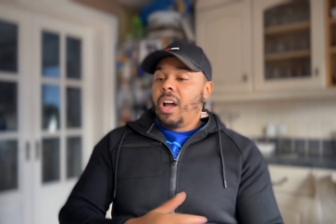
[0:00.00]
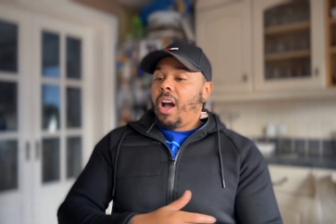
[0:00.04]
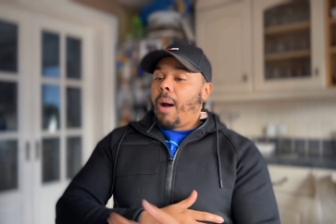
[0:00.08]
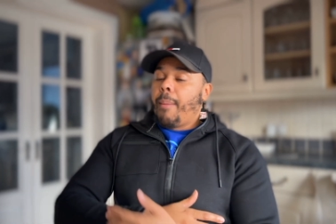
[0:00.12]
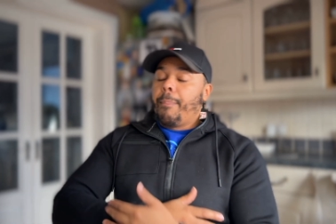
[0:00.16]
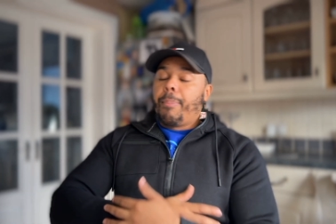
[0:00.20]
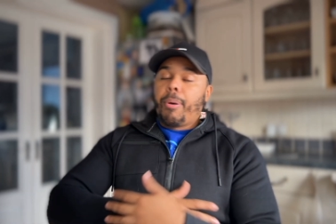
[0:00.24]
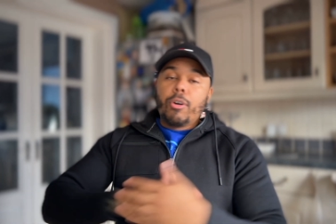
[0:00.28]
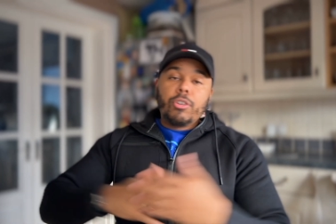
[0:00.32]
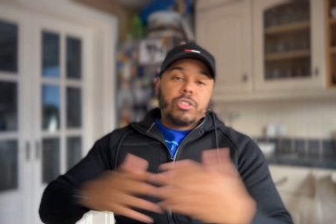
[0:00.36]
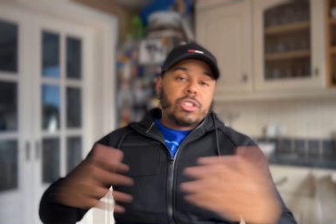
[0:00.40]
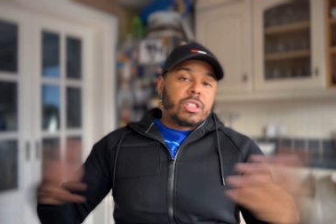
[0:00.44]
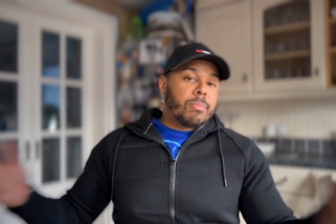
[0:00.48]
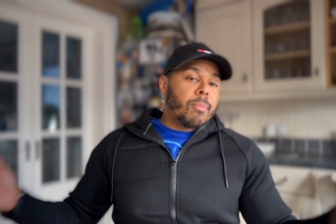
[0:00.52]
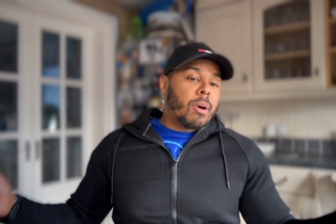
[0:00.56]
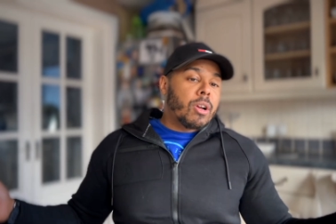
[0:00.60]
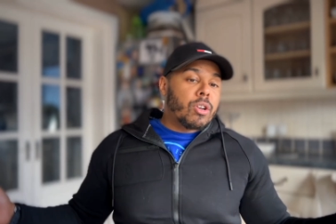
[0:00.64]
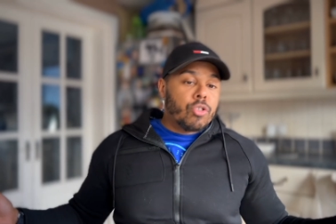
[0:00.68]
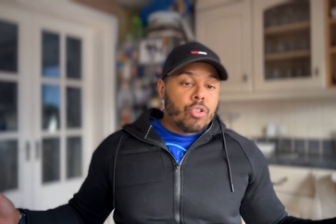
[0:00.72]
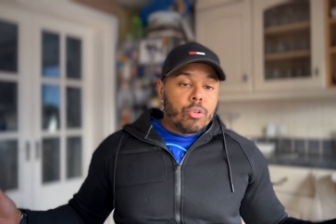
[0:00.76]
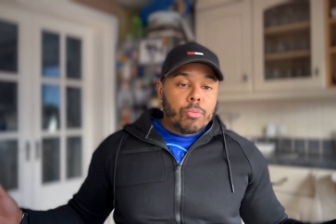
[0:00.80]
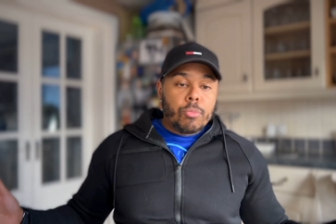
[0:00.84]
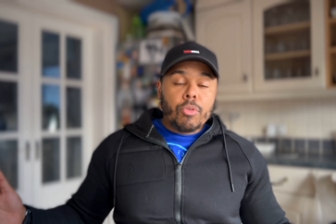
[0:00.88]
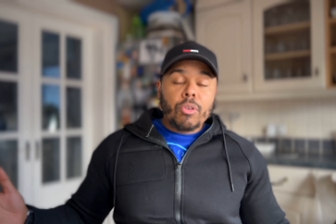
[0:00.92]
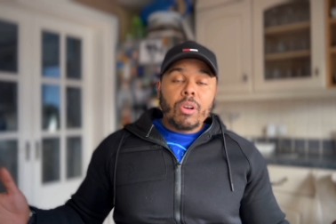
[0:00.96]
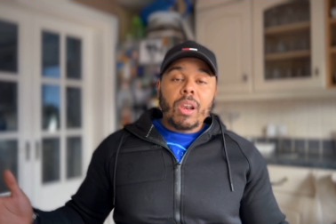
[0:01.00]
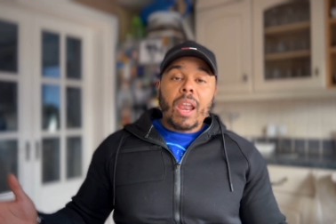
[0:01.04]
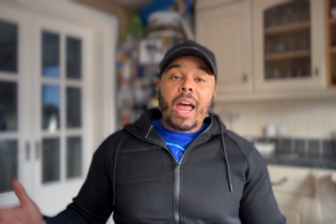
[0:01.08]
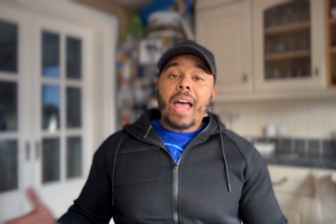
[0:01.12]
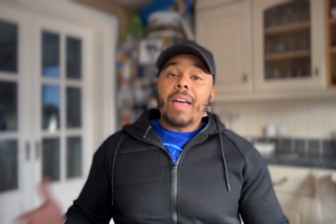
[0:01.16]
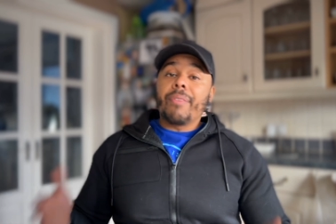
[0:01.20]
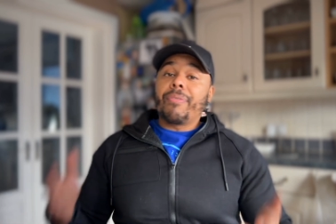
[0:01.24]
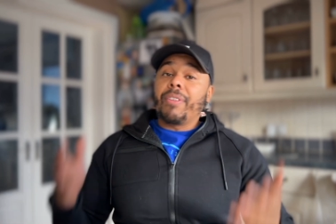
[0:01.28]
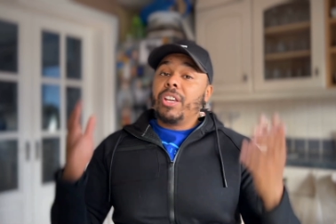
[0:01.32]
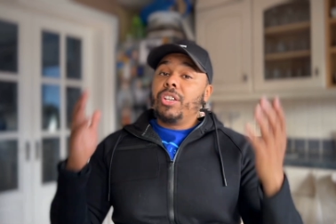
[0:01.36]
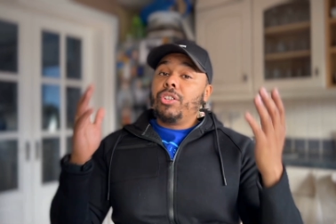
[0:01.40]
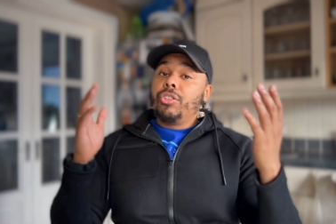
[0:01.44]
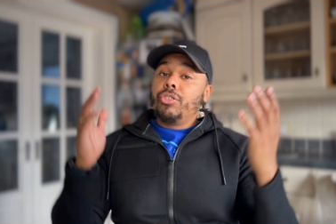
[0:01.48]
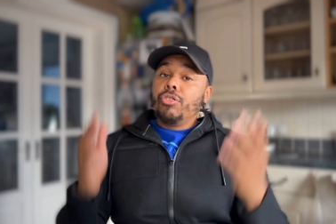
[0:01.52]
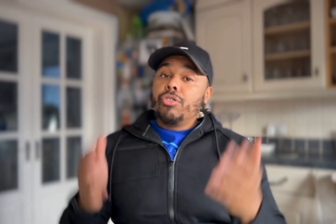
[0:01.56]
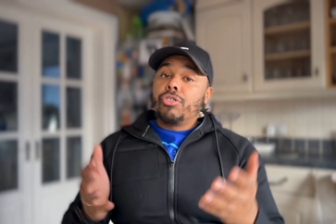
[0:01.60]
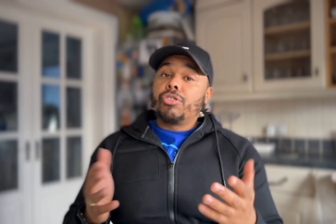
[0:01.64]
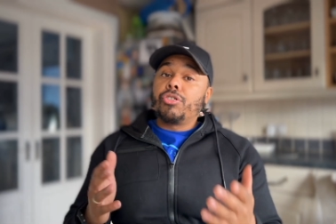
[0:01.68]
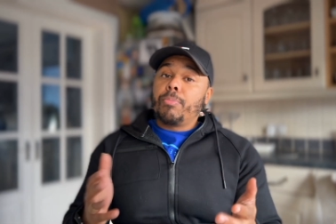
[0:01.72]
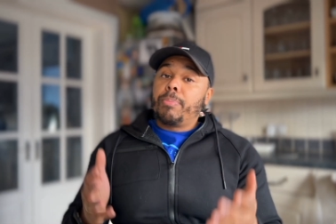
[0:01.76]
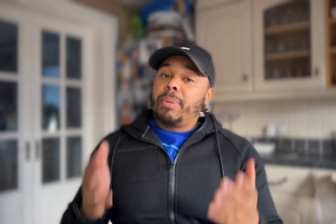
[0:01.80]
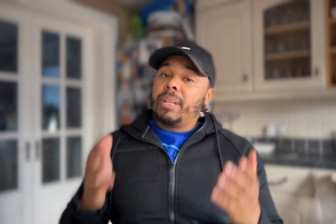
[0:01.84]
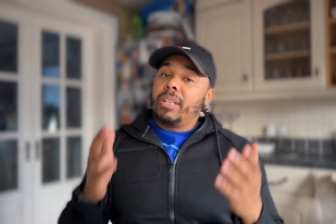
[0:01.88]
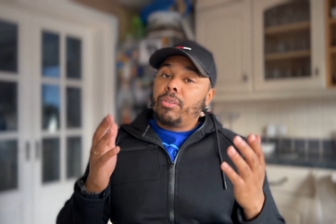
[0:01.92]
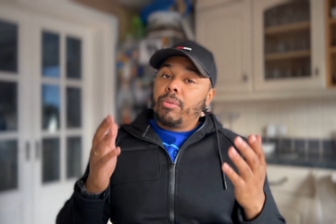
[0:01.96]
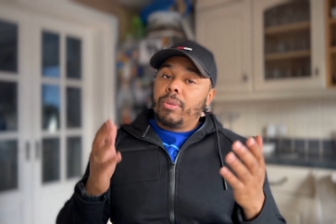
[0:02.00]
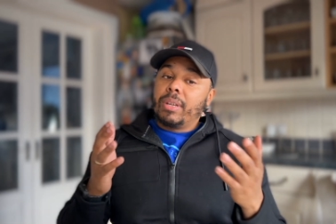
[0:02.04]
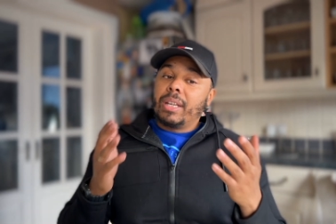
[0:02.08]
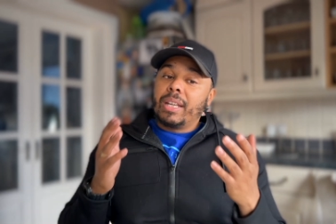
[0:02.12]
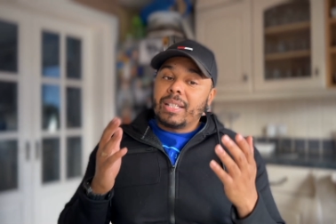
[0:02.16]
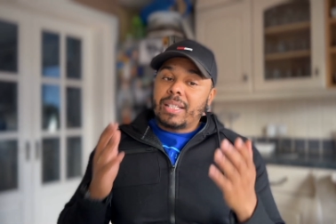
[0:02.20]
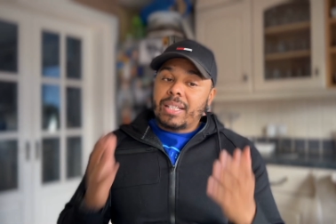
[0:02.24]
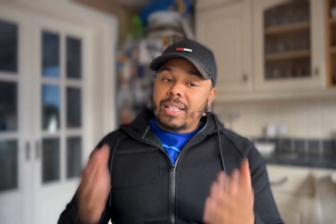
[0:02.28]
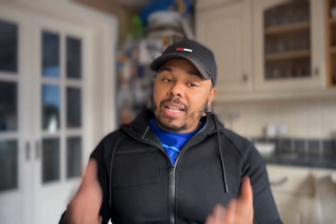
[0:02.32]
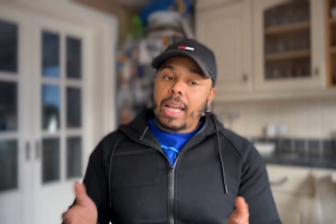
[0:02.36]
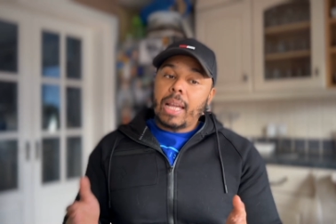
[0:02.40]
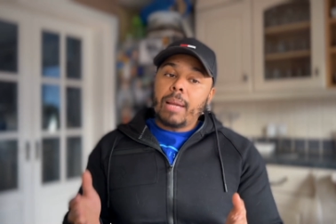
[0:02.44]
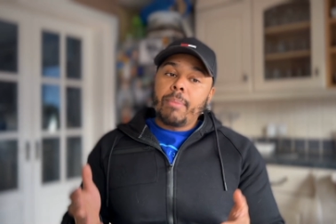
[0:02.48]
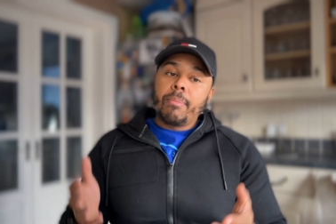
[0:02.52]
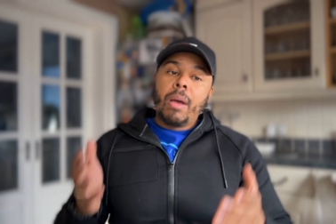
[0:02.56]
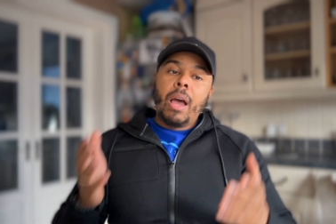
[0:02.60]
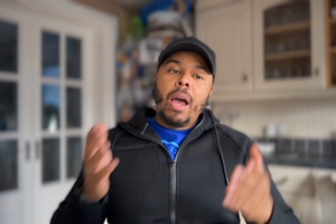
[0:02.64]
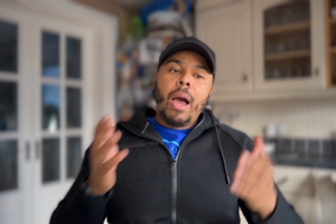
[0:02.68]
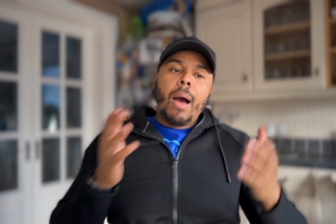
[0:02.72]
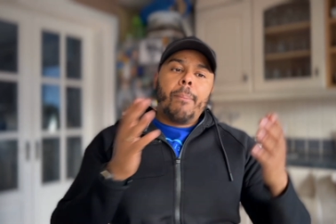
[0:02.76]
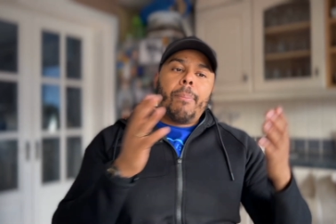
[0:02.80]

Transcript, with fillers: I'm posting my normal life, and you should be doing the same,